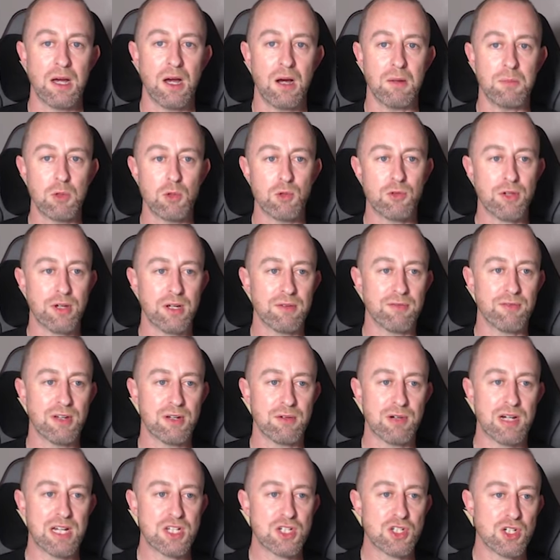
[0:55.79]
I'm also in
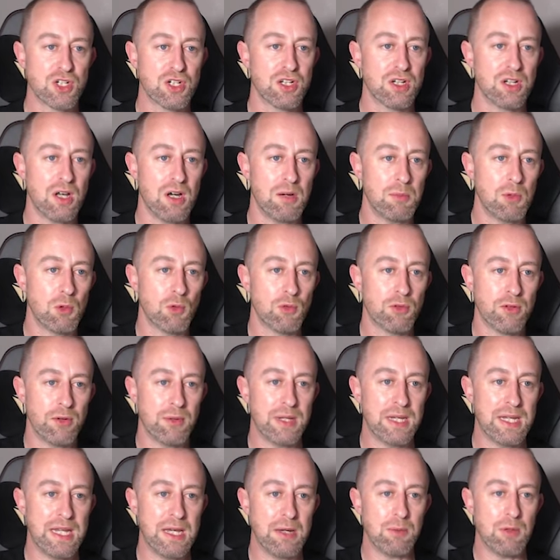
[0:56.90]
configuration, I'm also
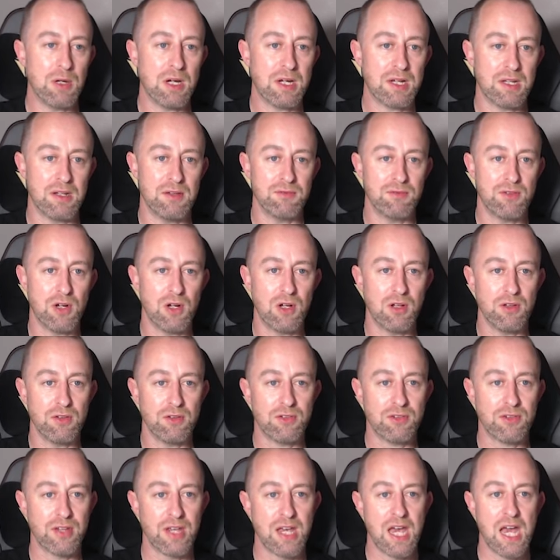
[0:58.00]
in network in
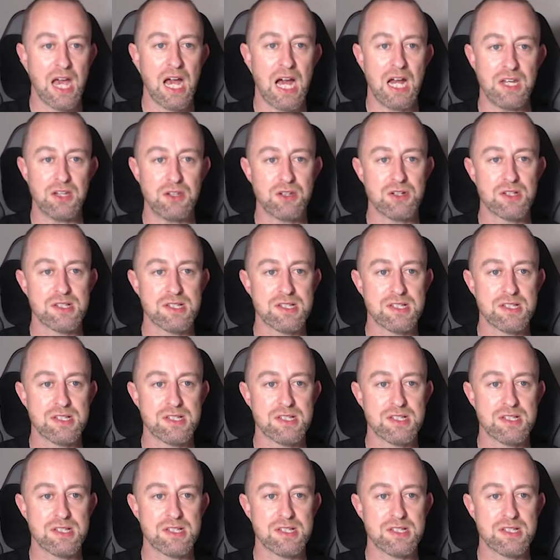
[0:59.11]
advanced, and you can